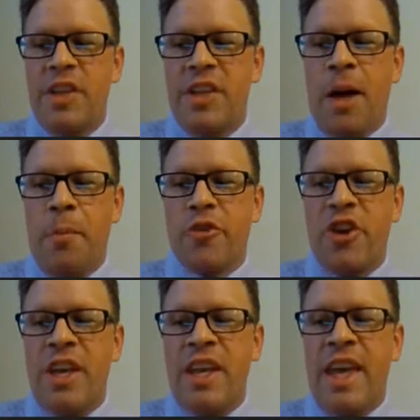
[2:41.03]
top
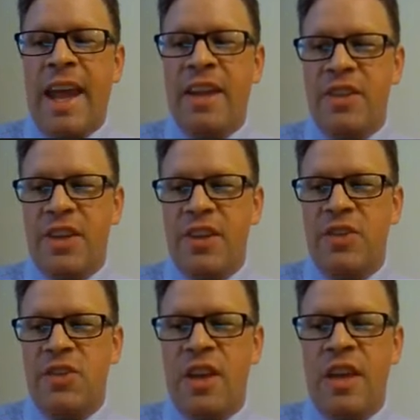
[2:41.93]
3
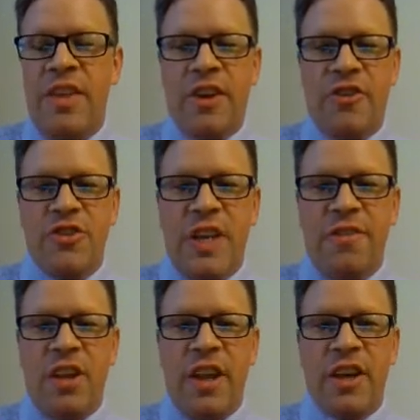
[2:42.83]
candidates that
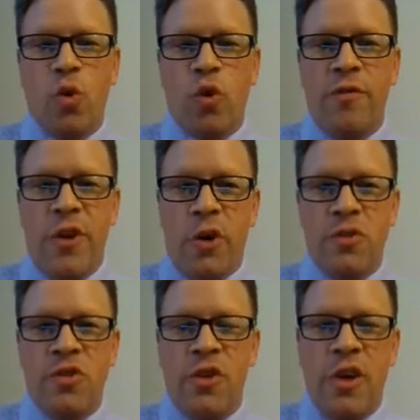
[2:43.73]
received electoral
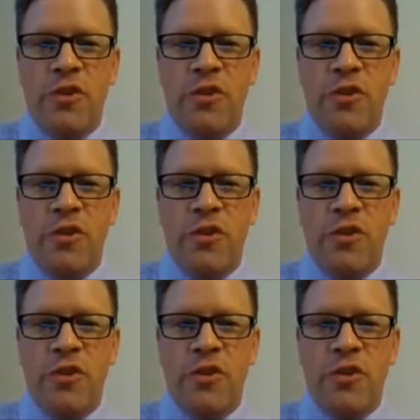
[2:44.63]
votes.